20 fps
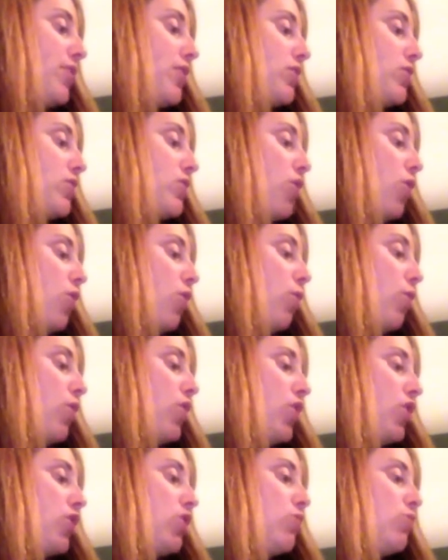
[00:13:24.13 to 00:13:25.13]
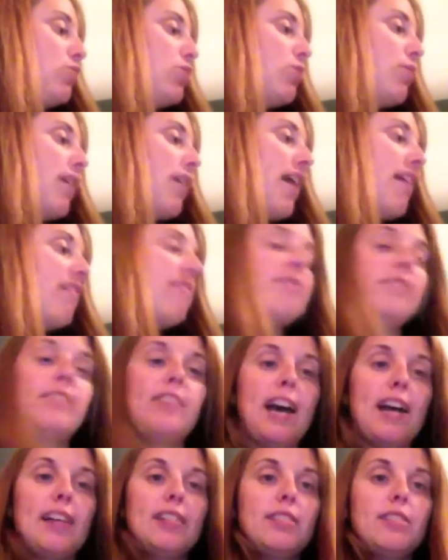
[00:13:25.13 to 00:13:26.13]
So you do have
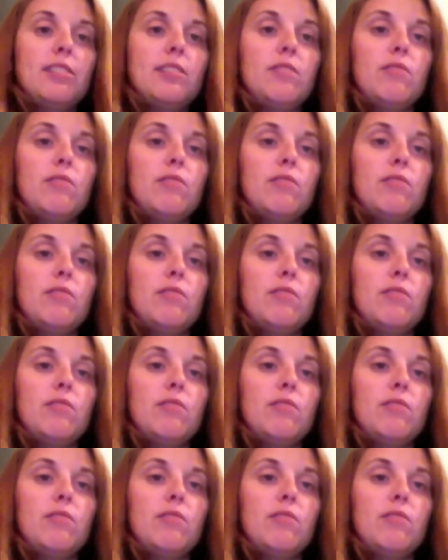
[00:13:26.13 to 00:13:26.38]
less